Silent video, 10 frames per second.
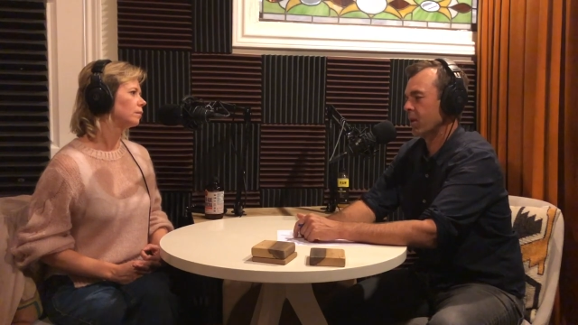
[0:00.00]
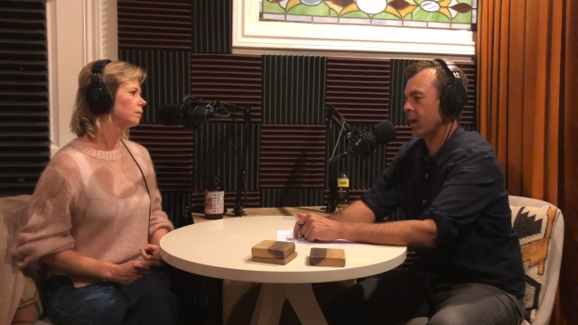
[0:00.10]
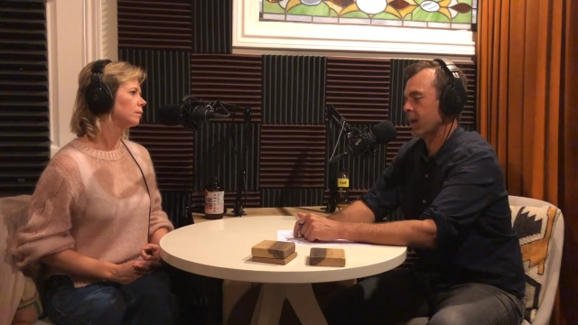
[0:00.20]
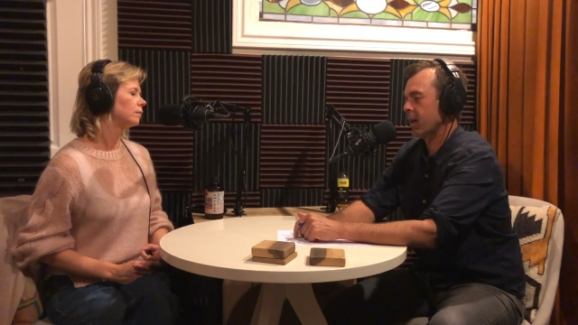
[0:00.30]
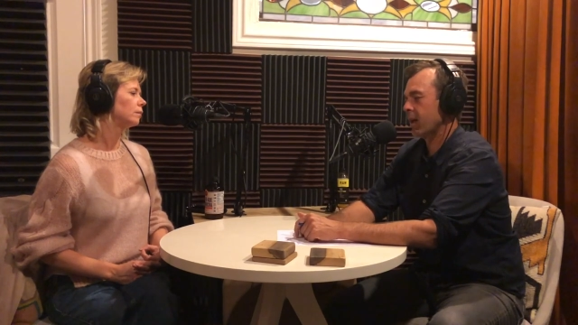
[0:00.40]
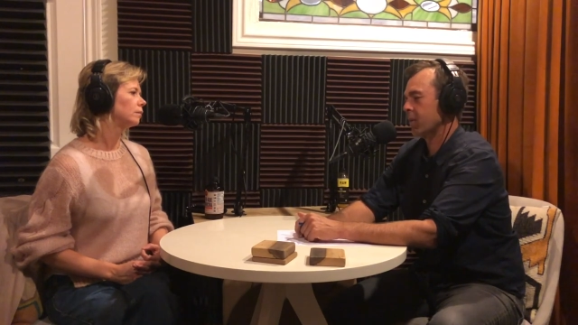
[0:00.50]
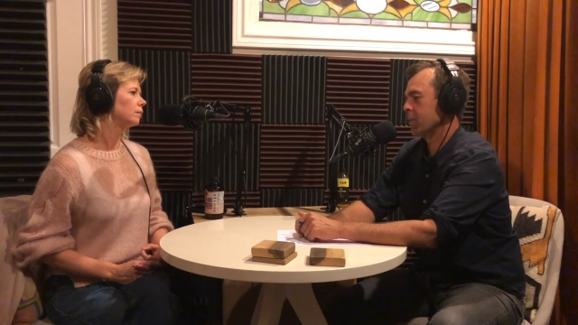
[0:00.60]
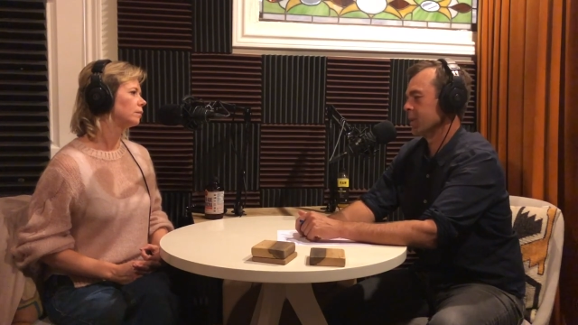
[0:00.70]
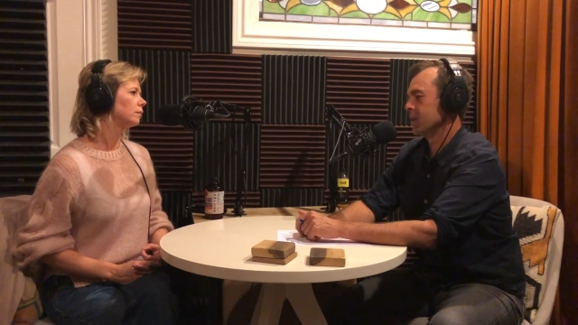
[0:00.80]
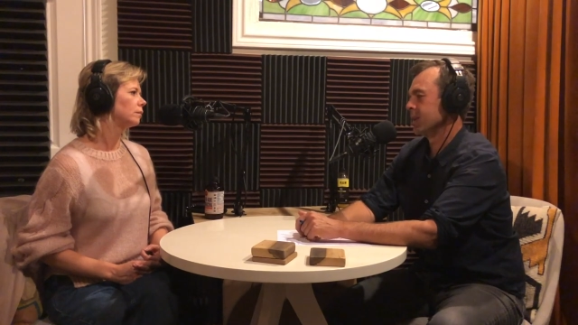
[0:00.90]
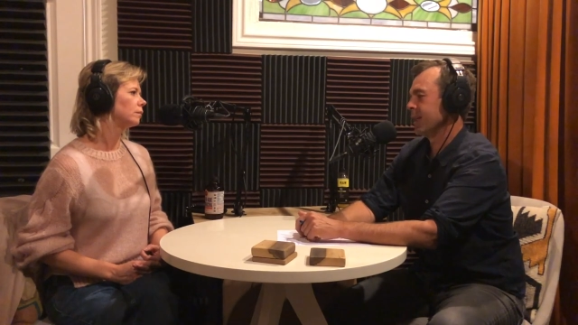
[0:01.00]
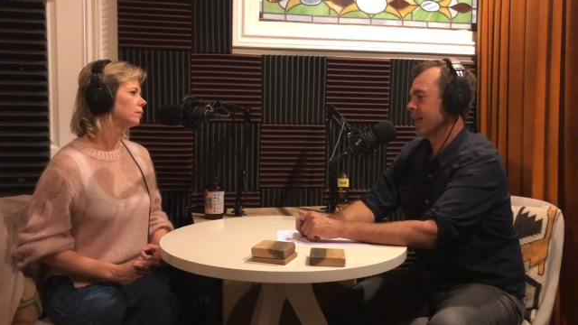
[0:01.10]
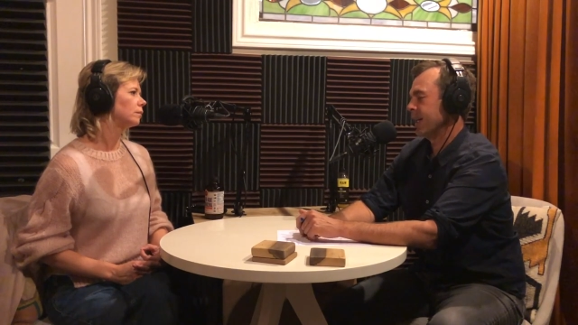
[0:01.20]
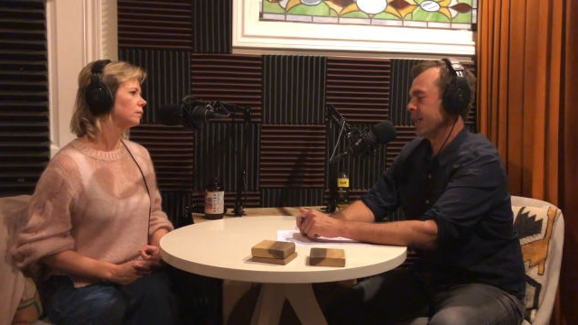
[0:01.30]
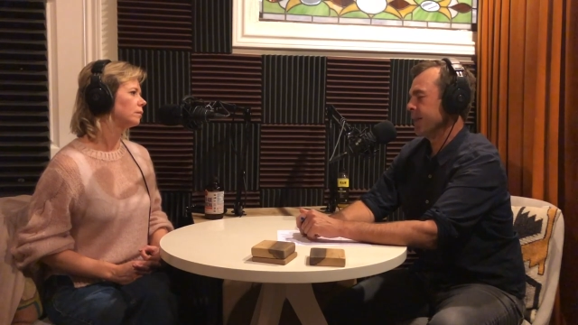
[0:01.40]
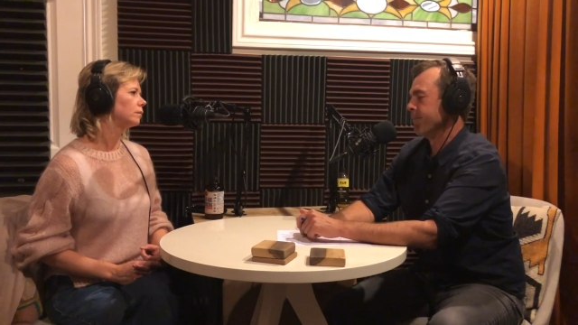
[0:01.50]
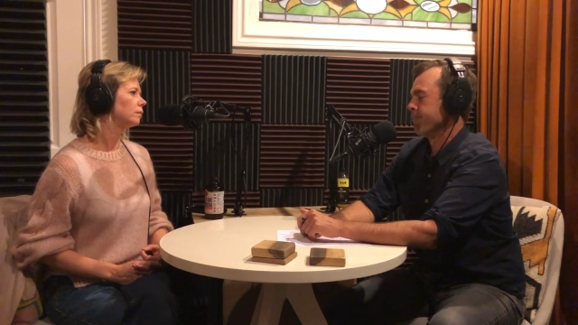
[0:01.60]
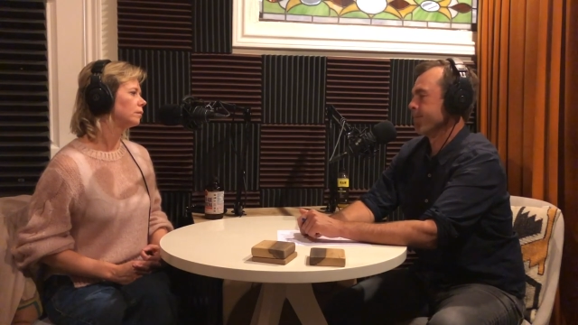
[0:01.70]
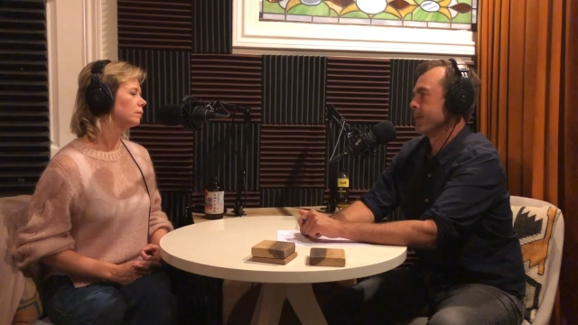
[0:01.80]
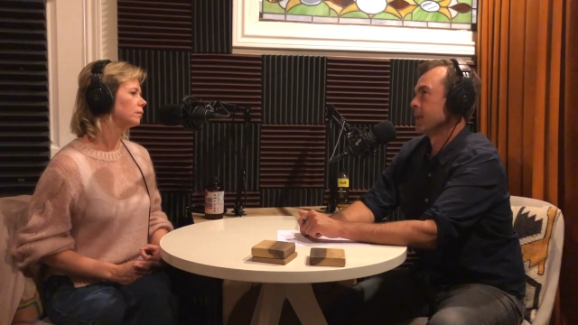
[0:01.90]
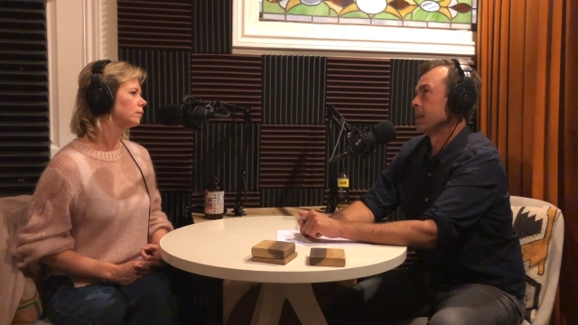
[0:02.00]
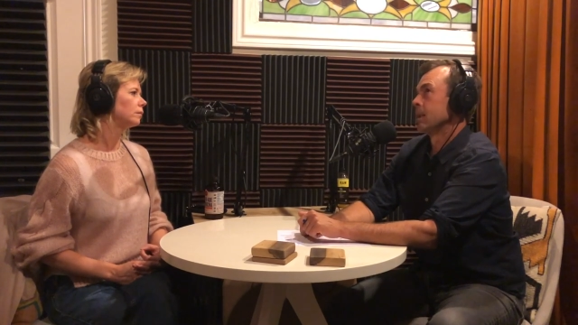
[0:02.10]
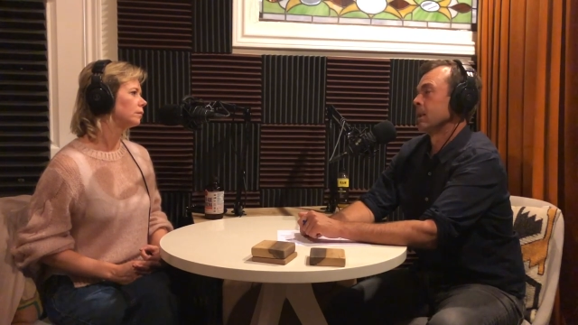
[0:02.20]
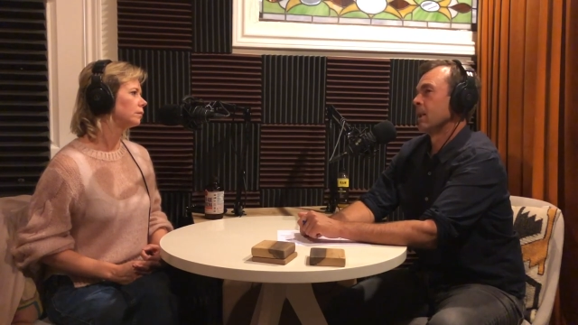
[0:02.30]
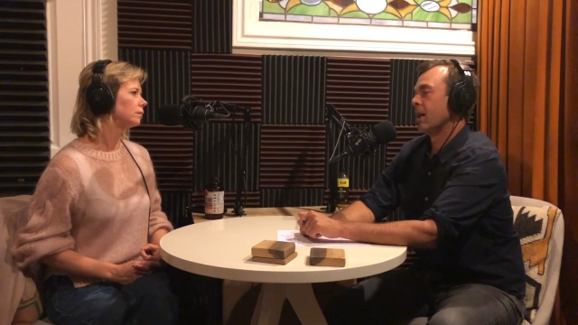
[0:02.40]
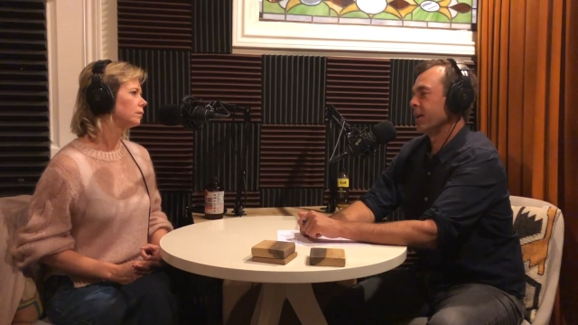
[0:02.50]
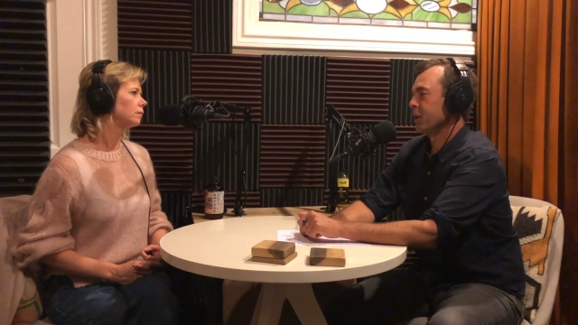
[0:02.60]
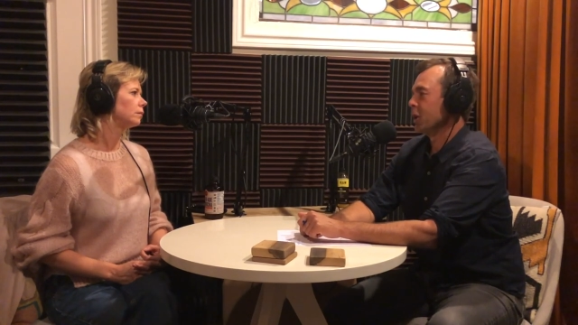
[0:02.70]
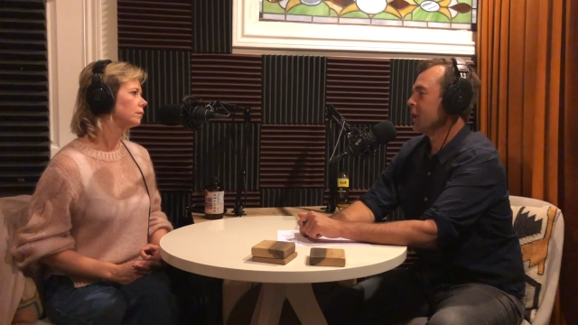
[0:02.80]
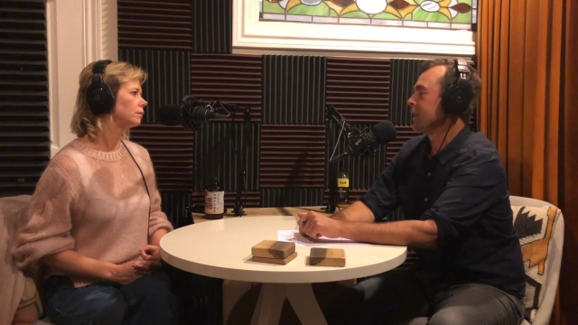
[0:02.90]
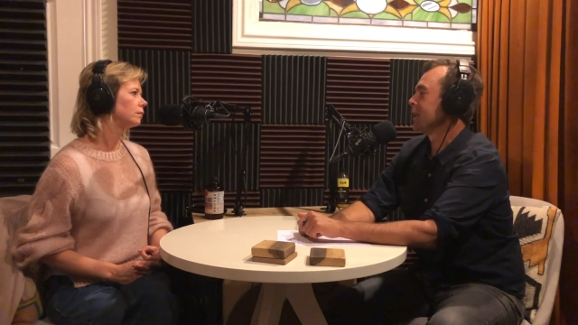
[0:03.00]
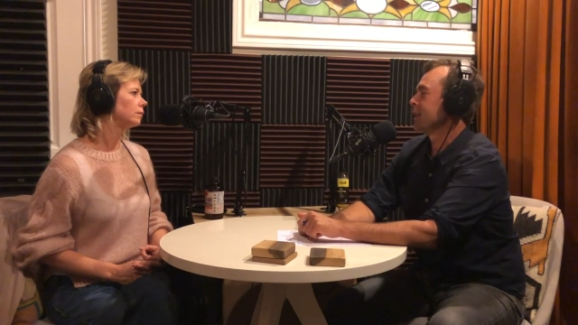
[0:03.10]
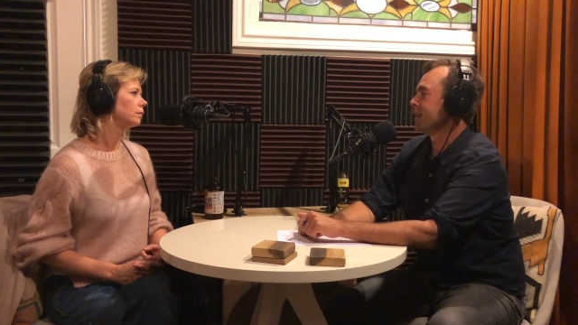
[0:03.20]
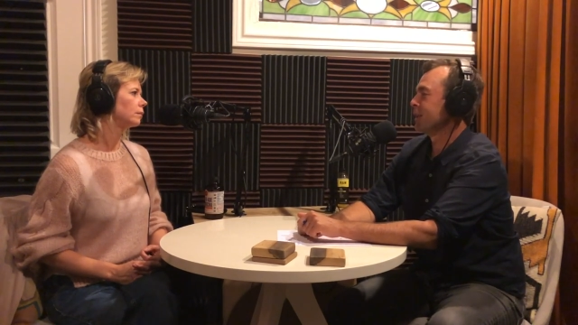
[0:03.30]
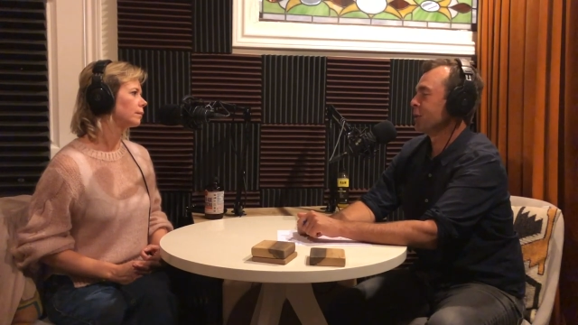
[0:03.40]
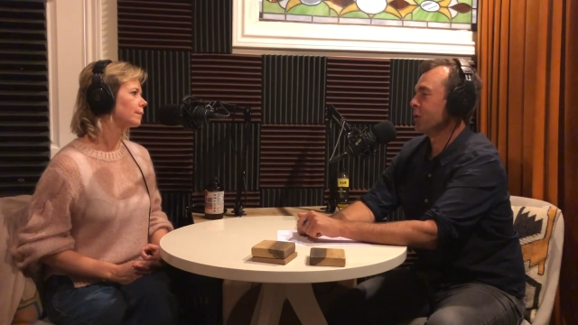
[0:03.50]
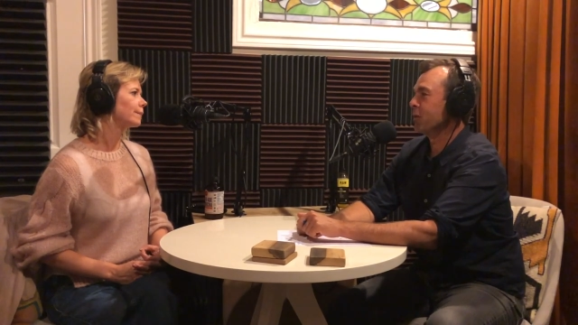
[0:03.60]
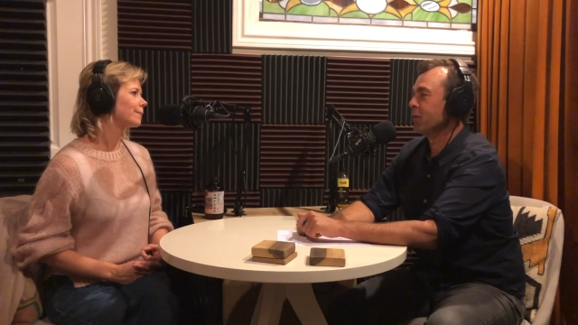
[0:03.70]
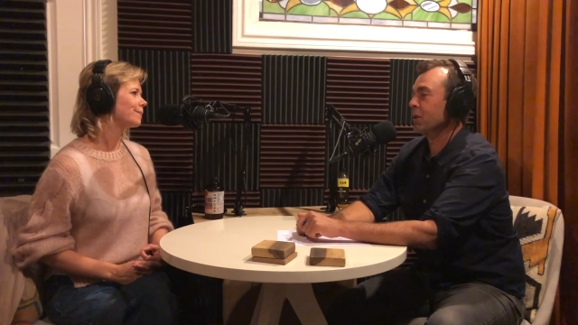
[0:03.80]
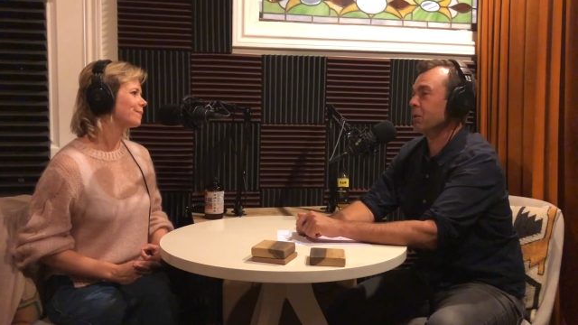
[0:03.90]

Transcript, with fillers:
Speaker 1: that I would say unleashes sort of a